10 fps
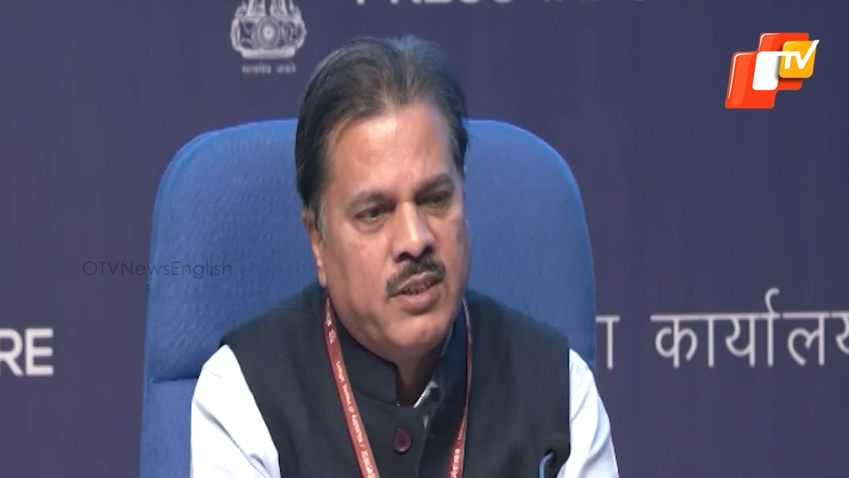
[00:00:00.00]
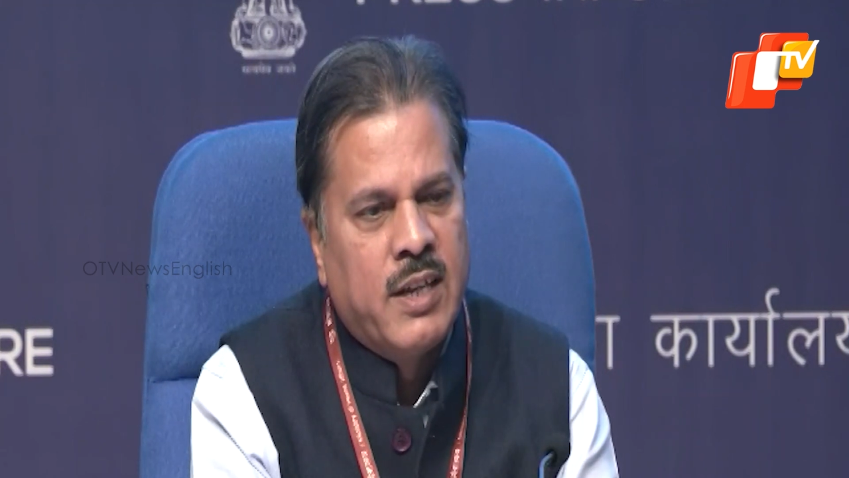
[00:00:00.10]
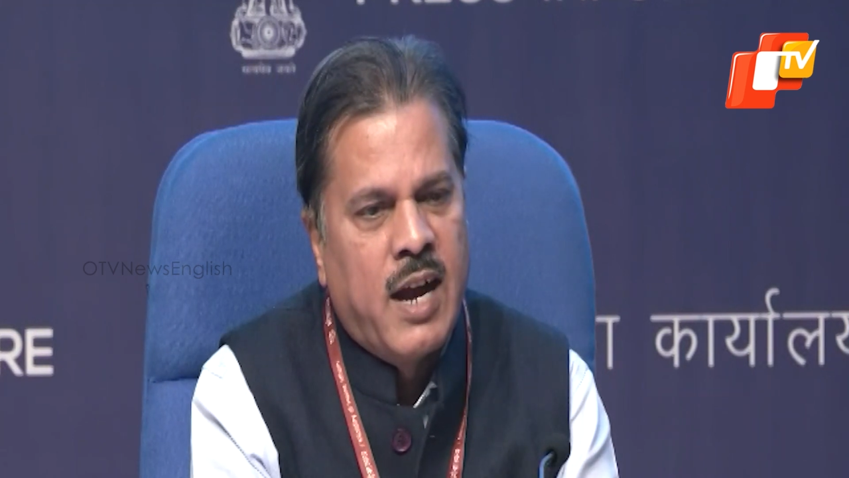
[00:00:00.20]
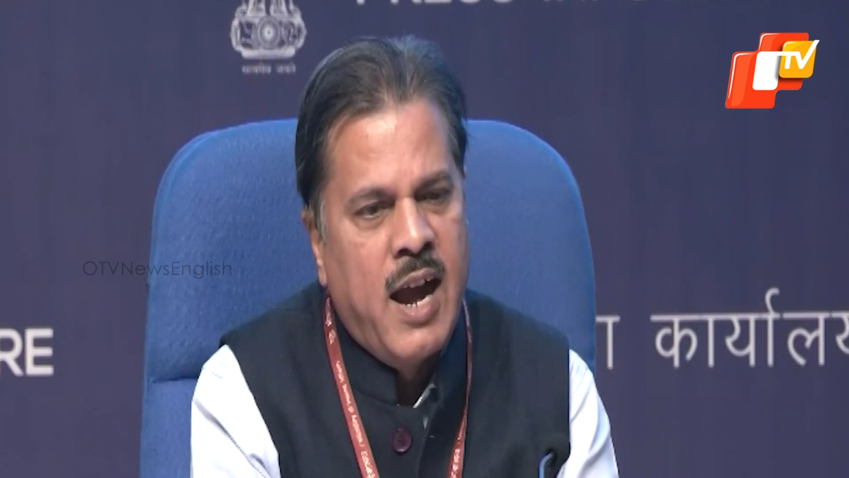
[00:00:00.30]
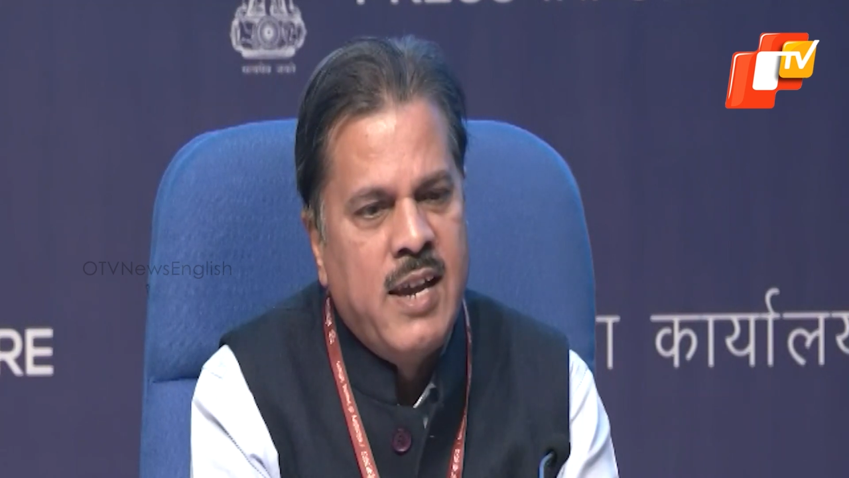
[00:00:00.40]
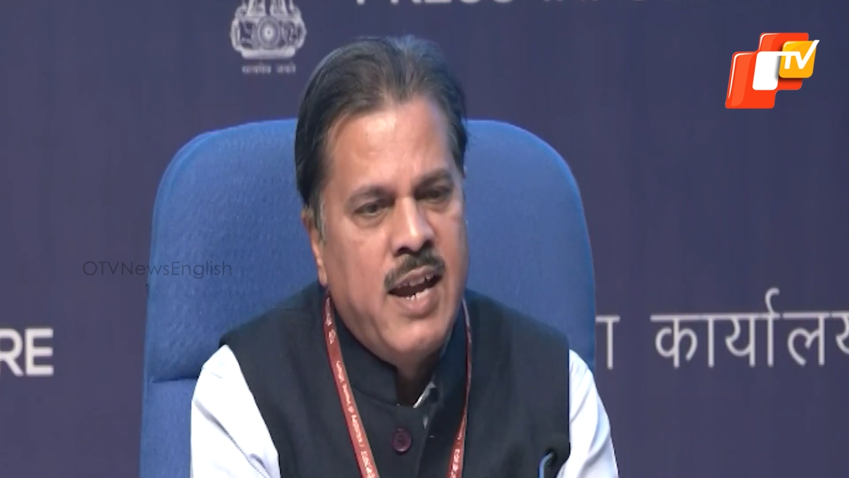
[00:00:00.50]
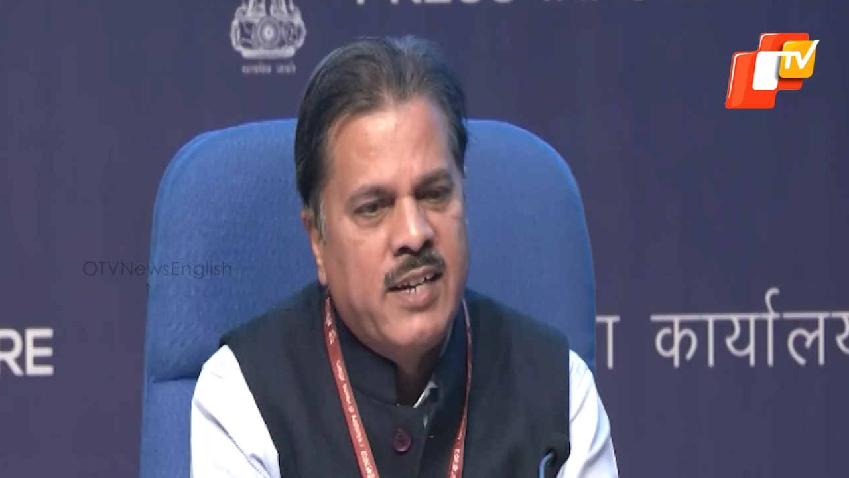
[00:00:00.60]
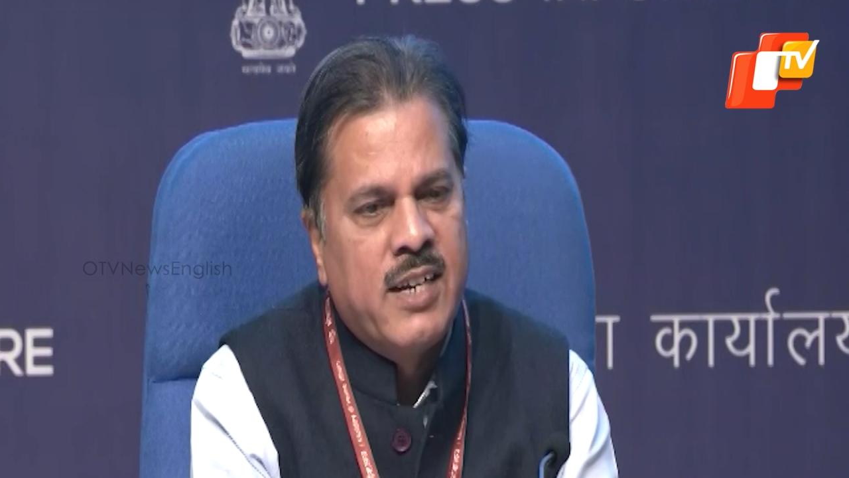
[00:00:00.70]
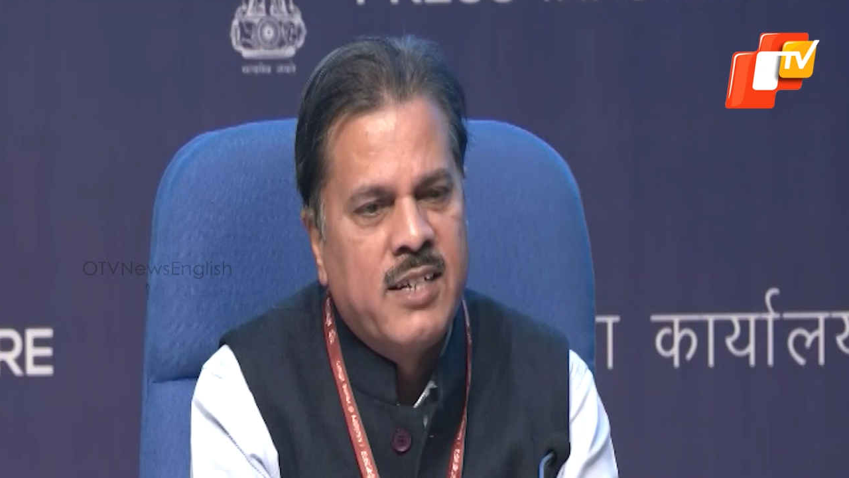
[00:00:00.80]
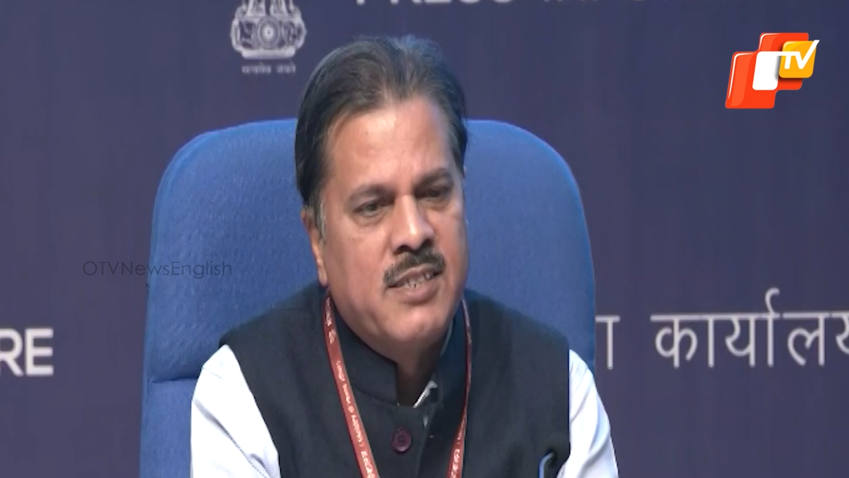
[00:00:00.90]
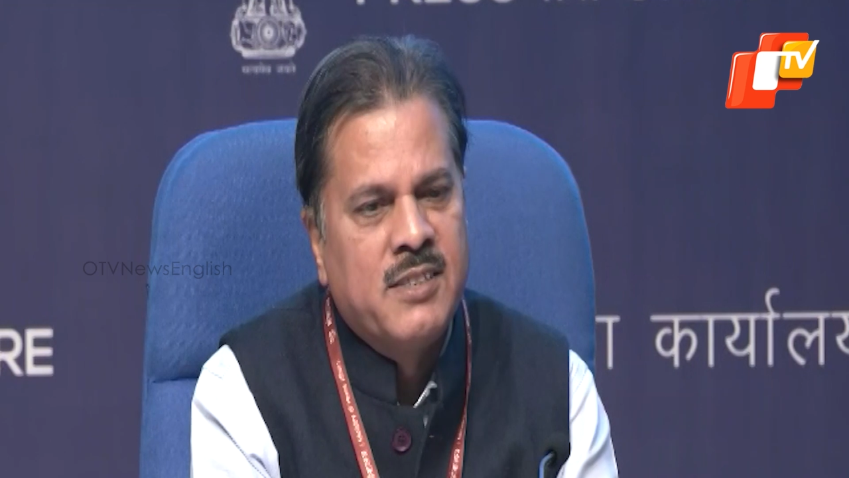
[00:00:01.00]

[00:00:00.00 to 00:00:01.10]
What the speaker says: The highlighted,